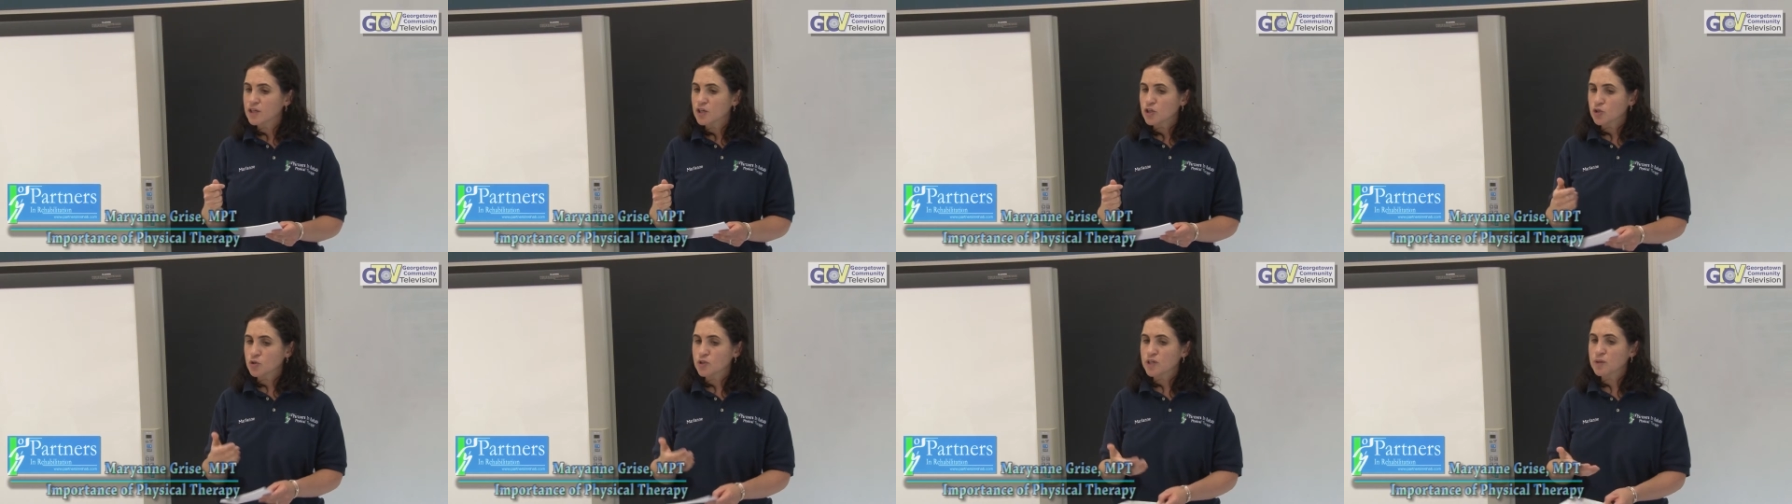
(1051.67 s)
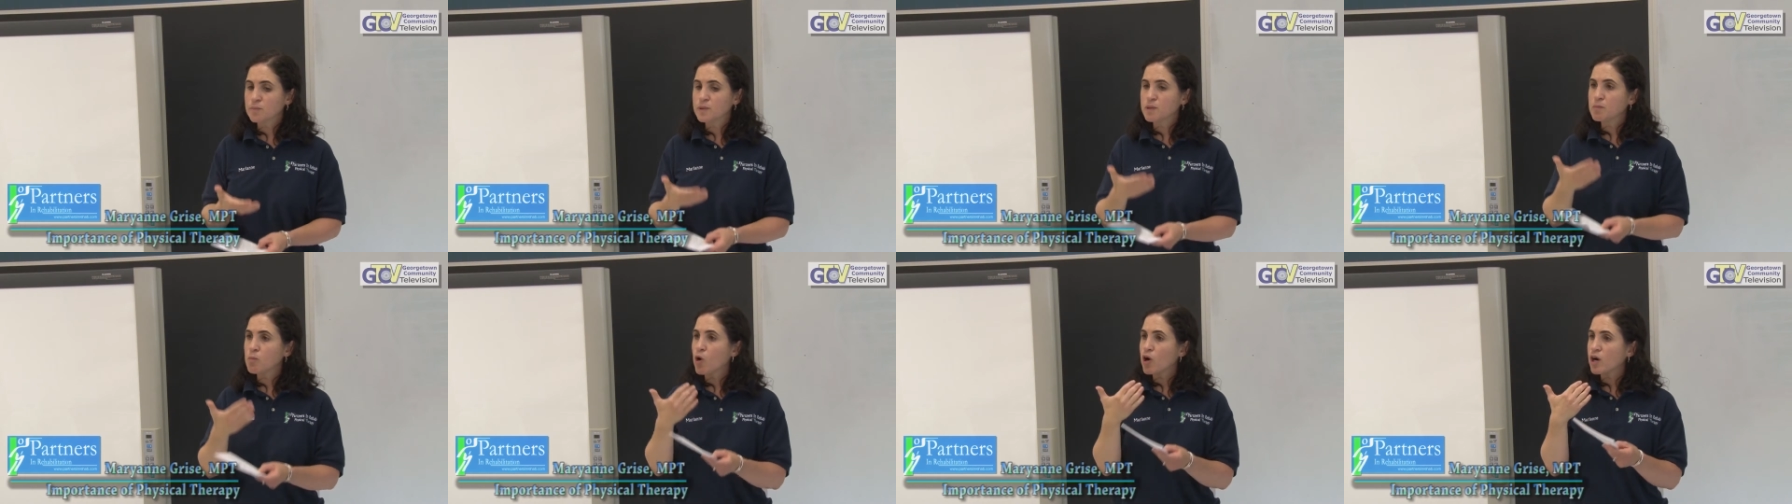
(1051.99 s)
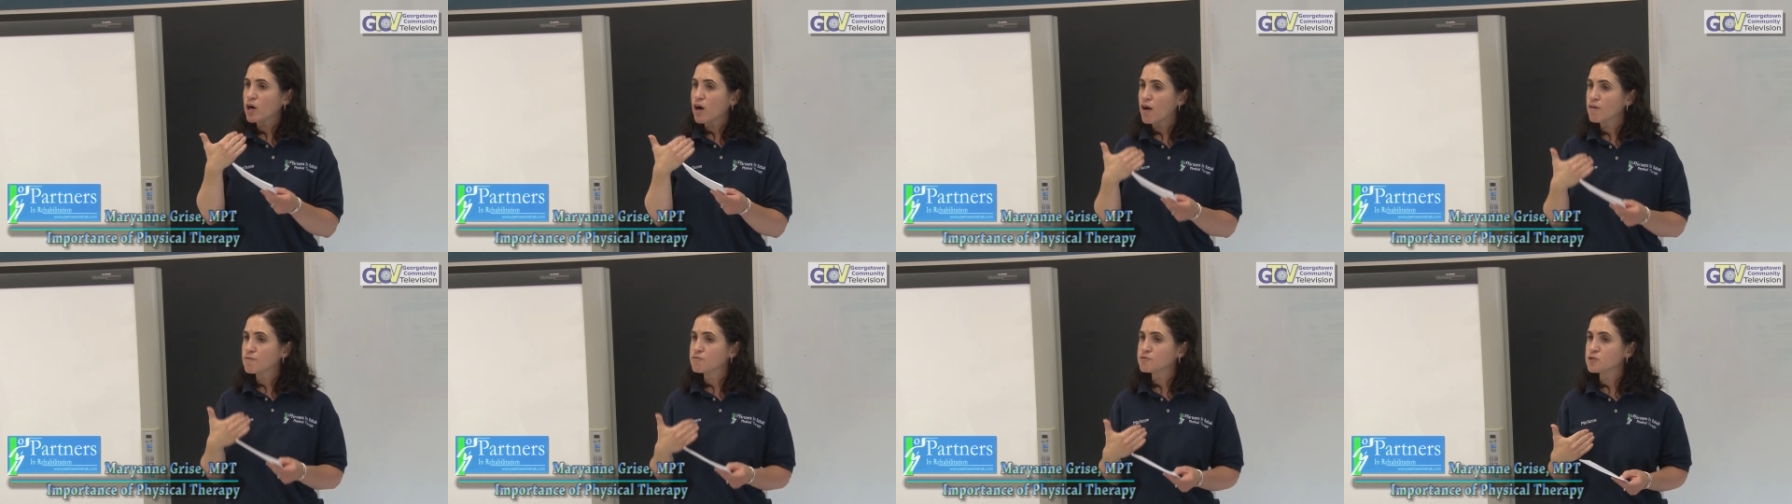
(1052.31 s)
you can be
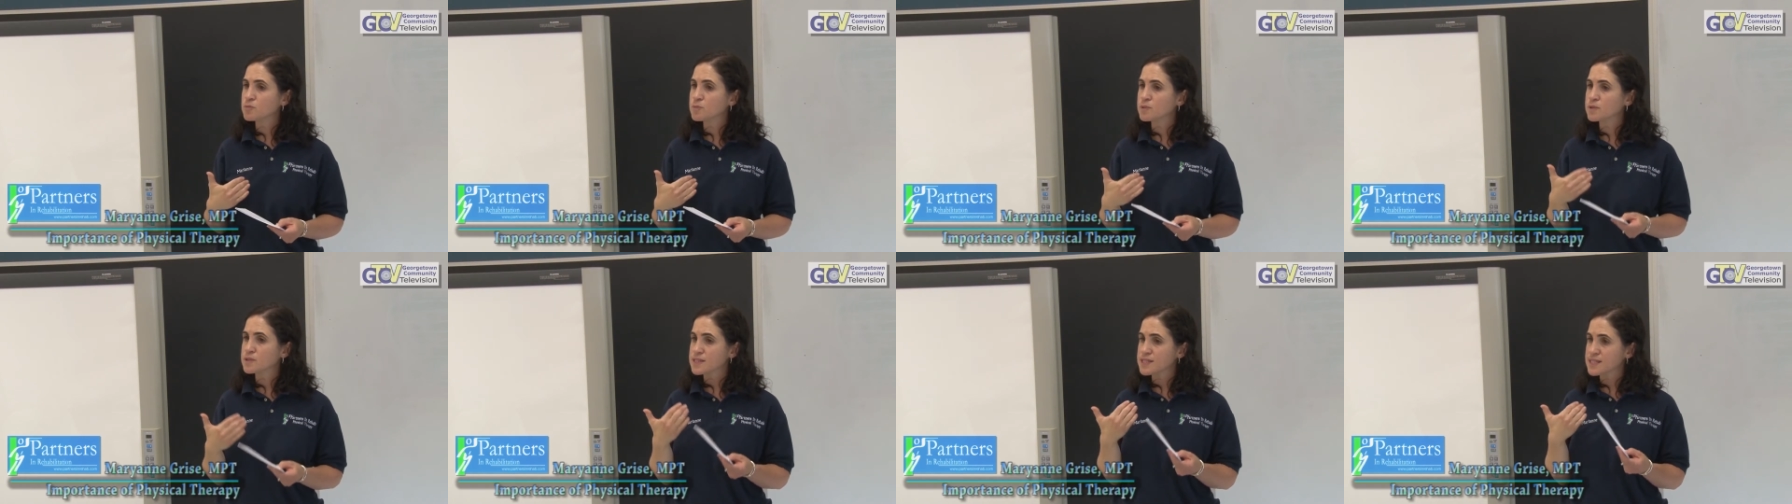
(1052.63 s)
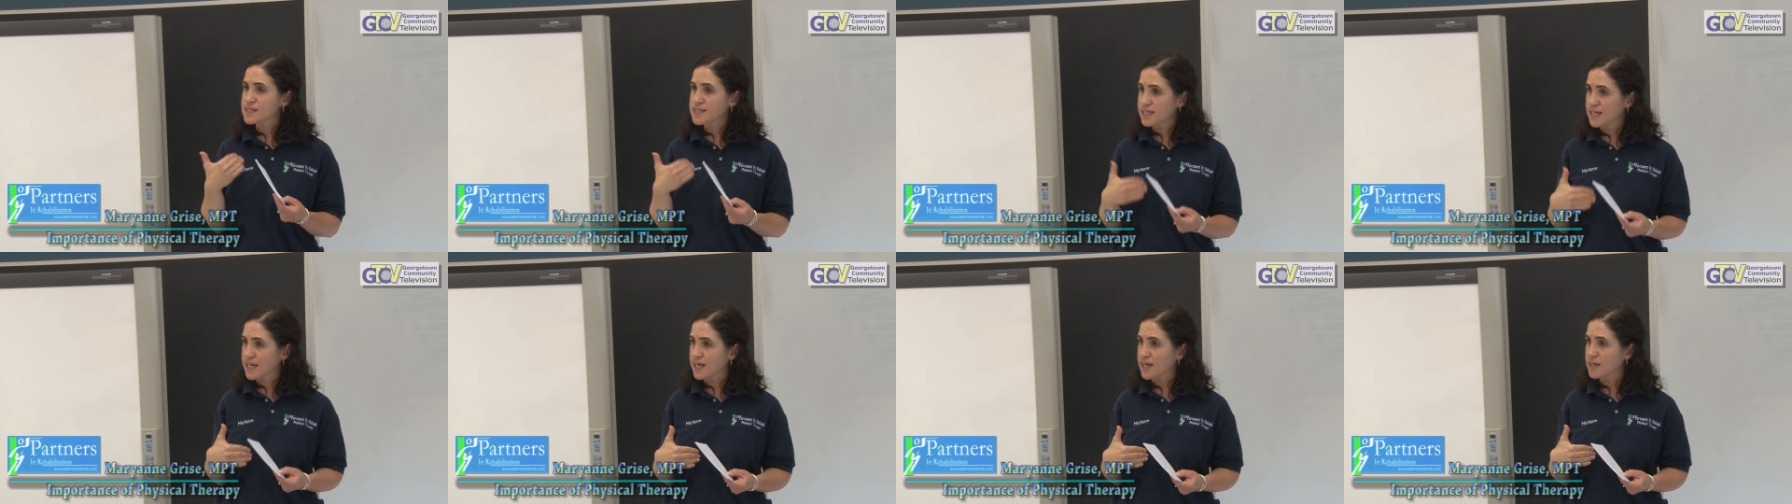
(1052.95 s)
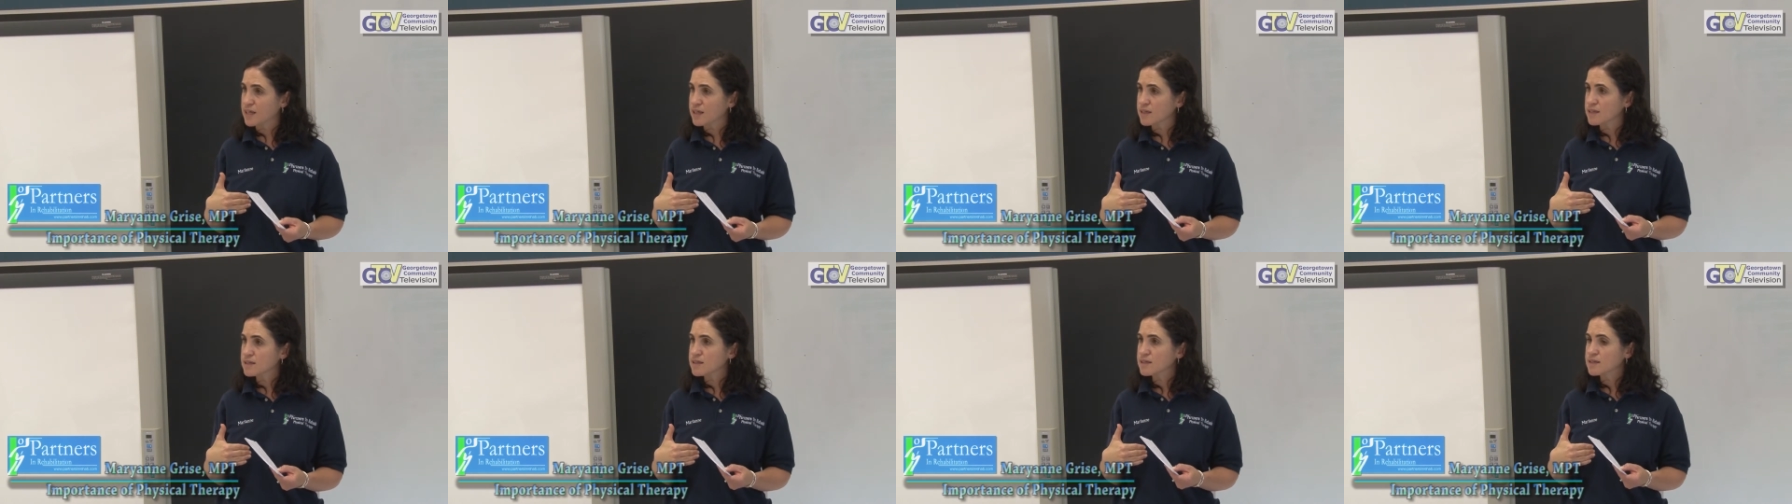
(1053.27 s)
more comfortable sitting